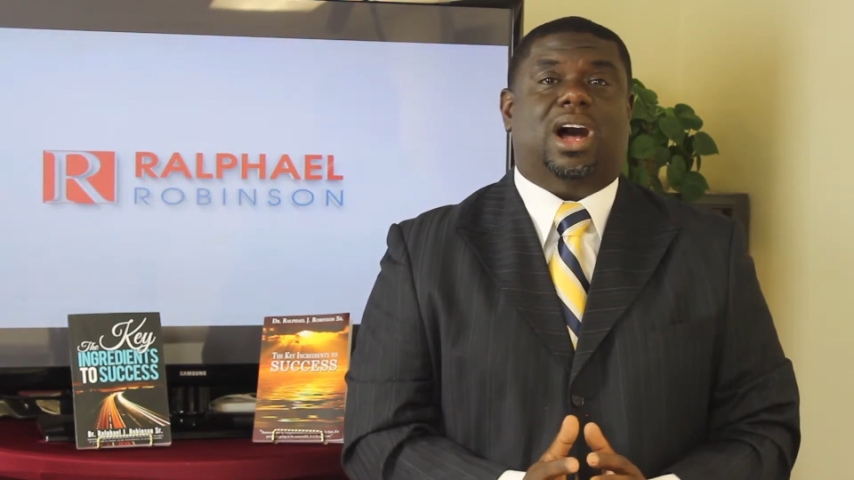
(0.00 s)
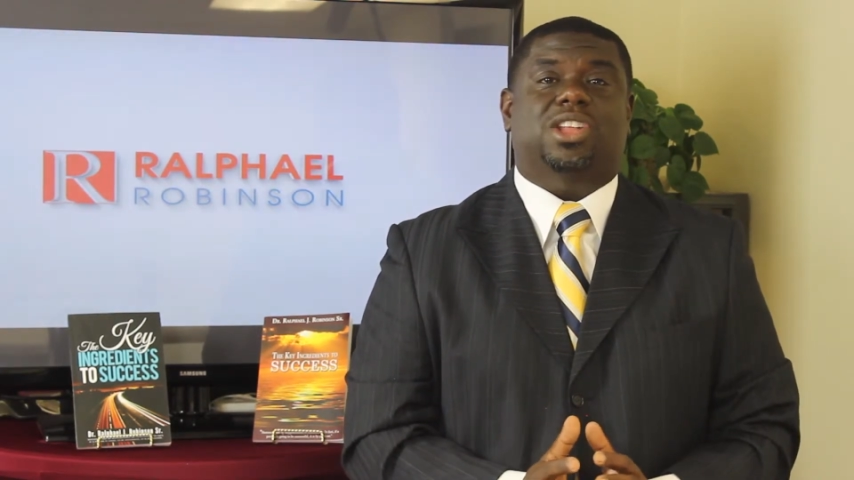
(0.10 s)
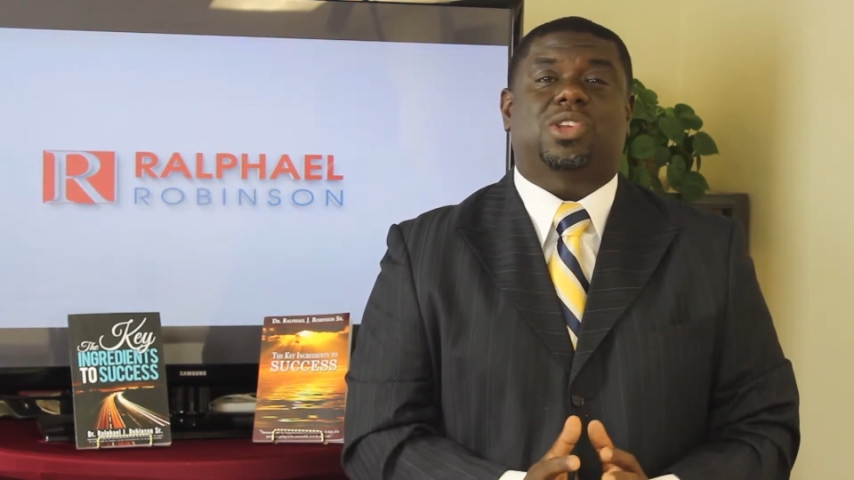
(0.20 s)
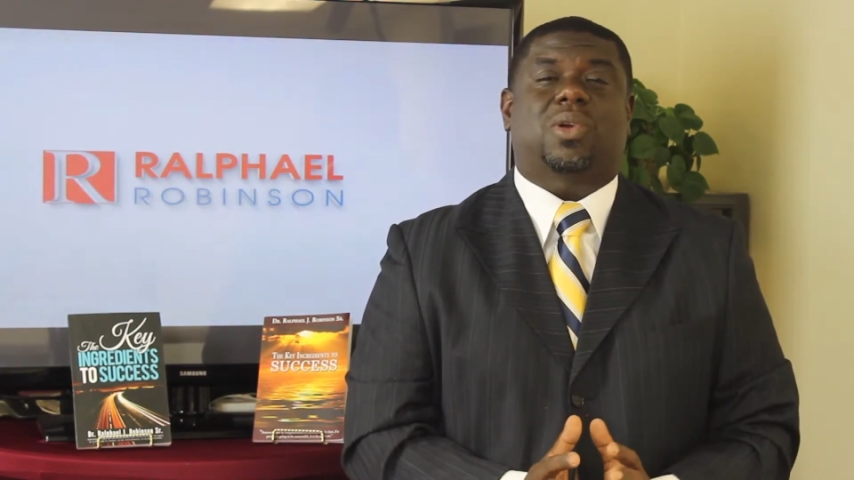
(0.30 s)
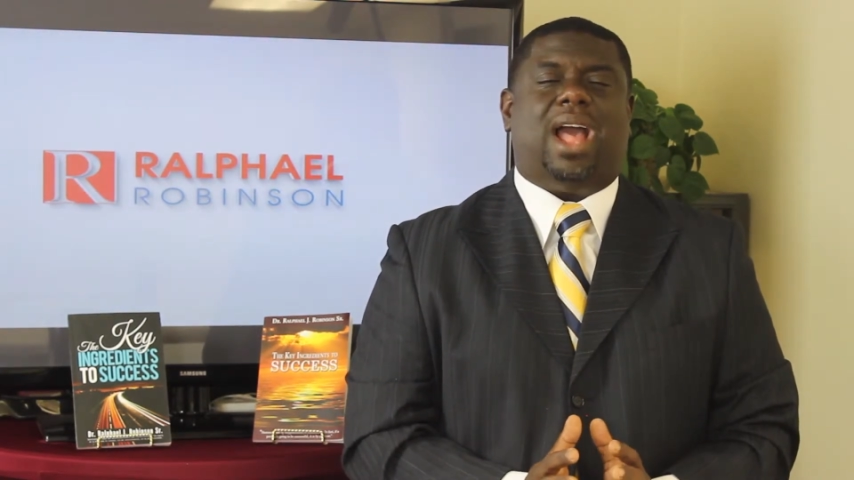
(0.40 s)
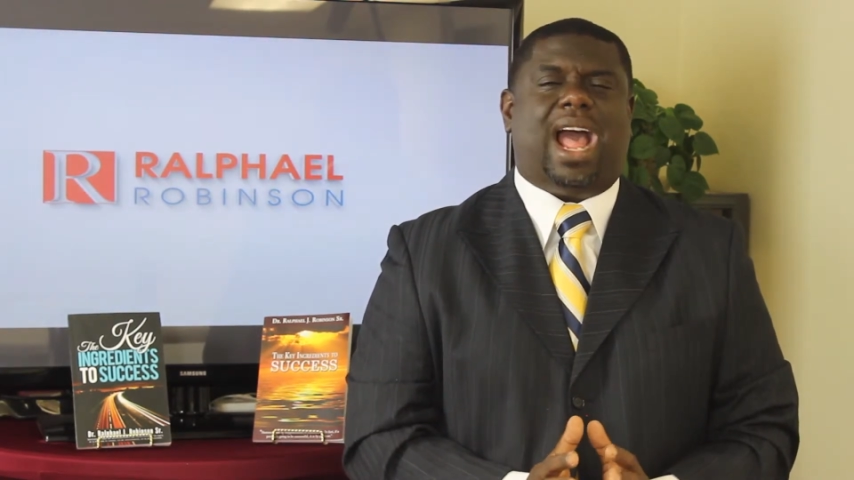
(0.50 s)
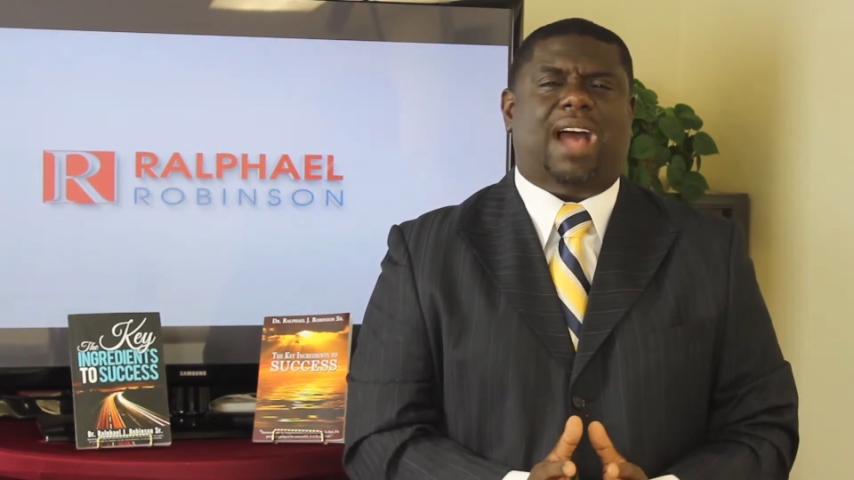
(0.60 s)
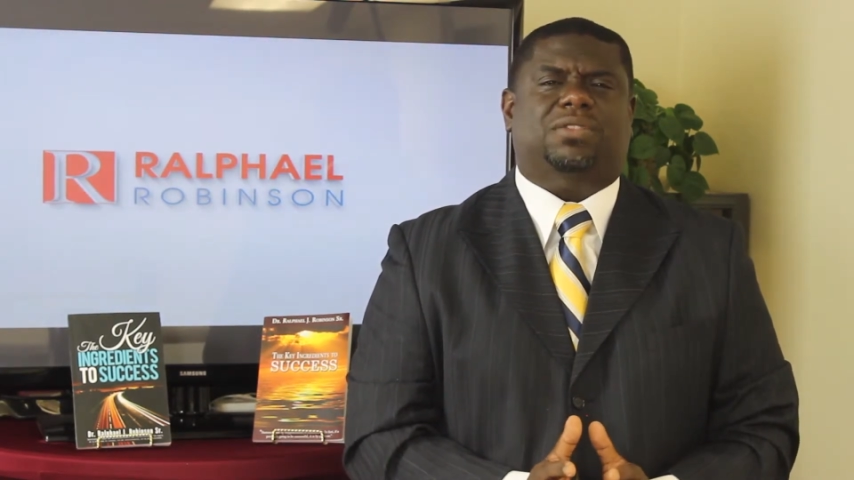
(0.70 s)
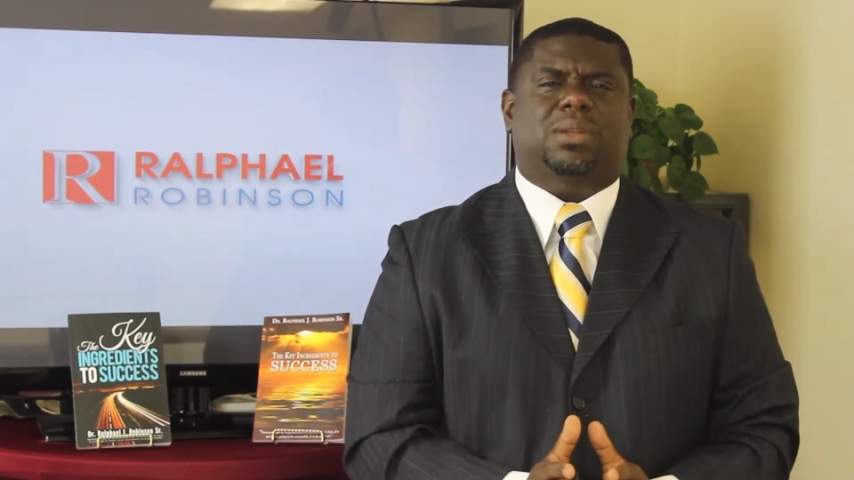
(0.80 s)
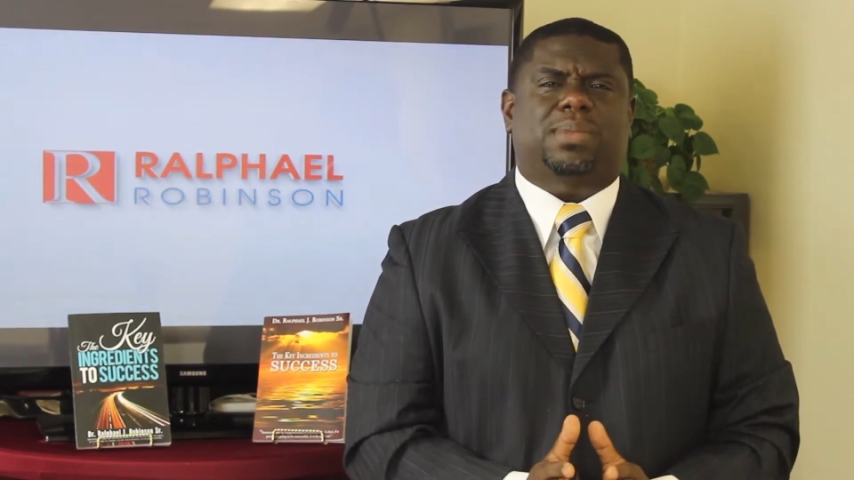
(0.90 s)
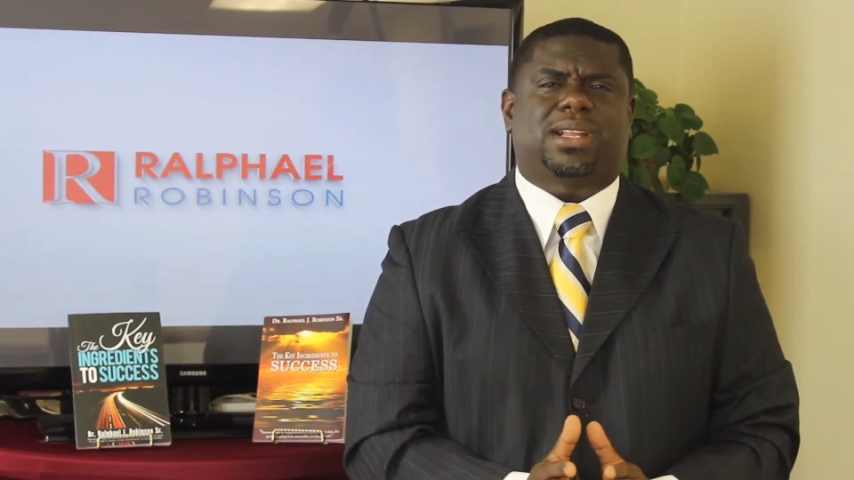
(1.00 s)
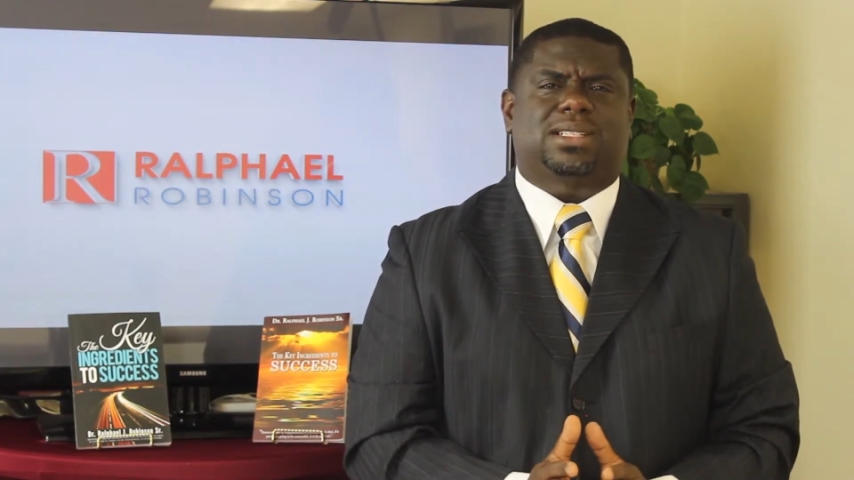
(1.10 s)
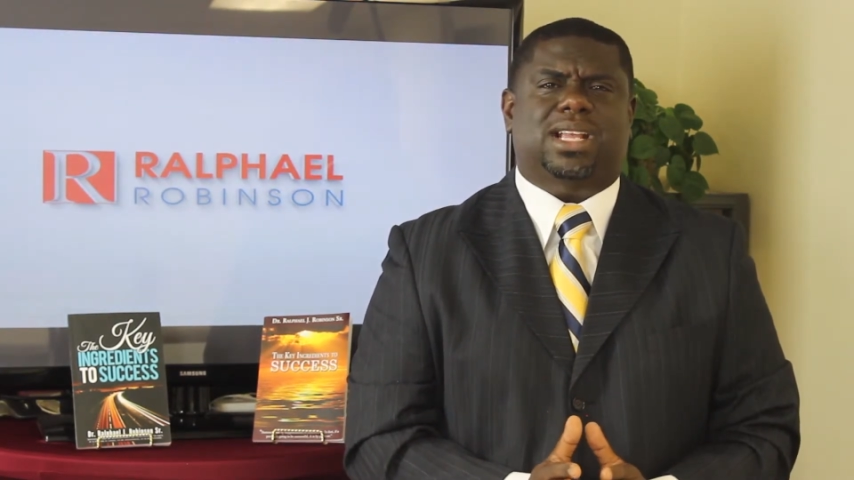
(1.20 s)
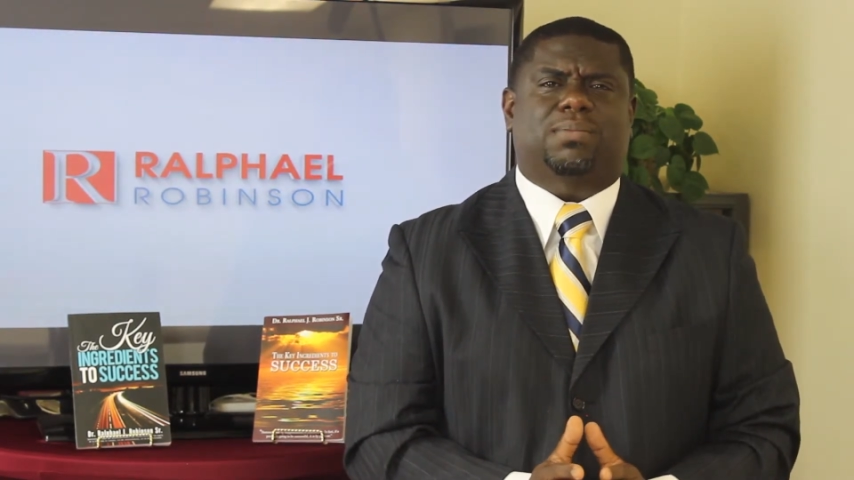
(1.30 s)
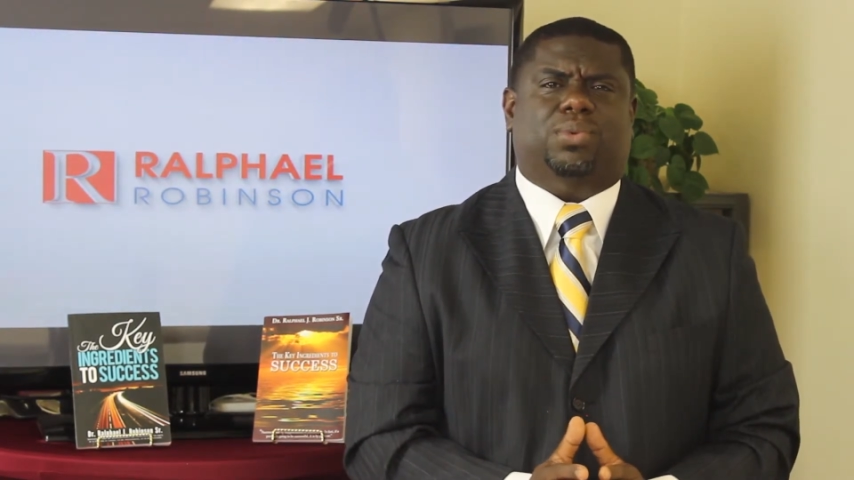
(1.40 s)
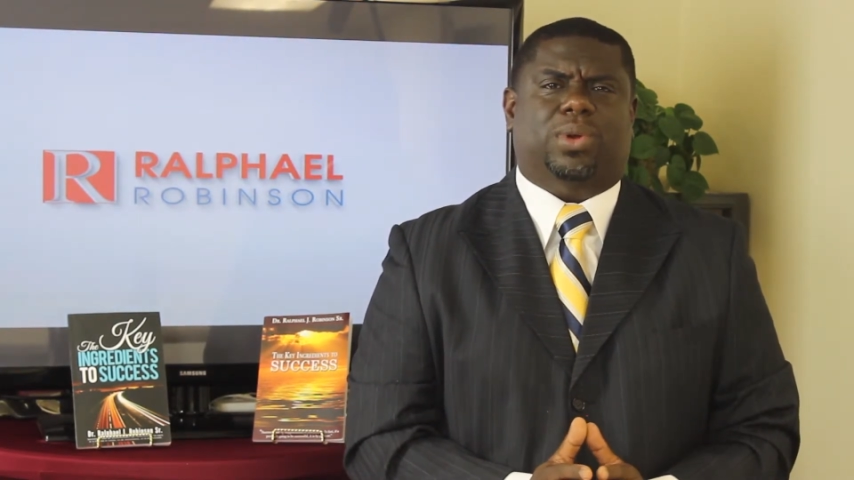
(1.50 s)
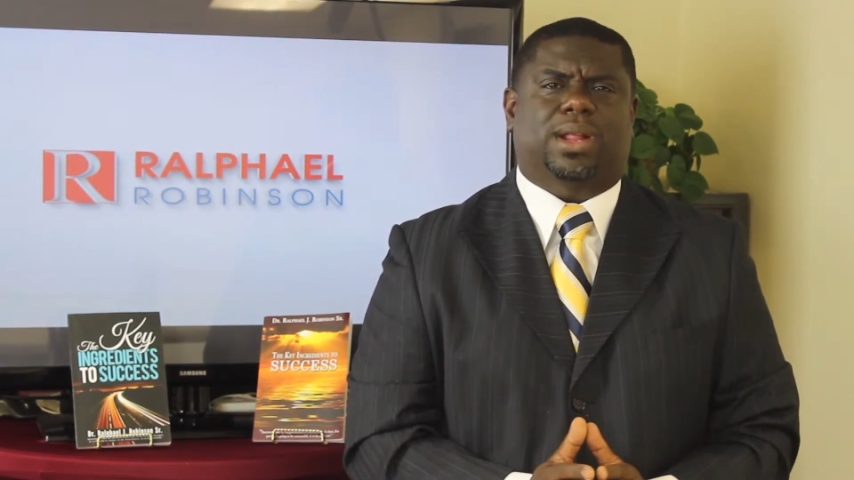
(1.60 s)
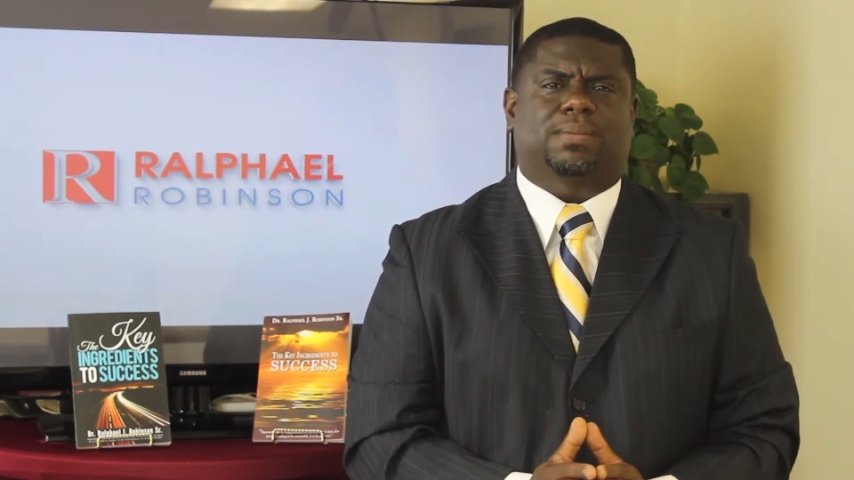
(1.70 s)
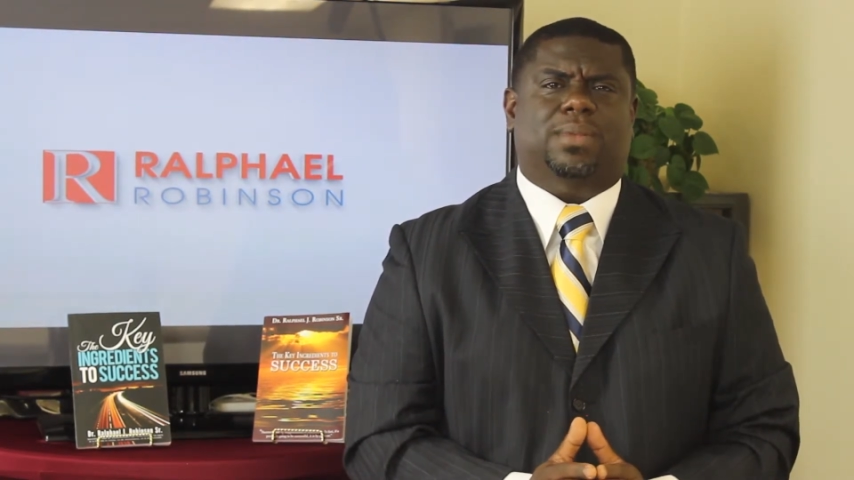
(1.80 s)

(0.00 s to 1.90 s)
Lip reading: You have to be temperate.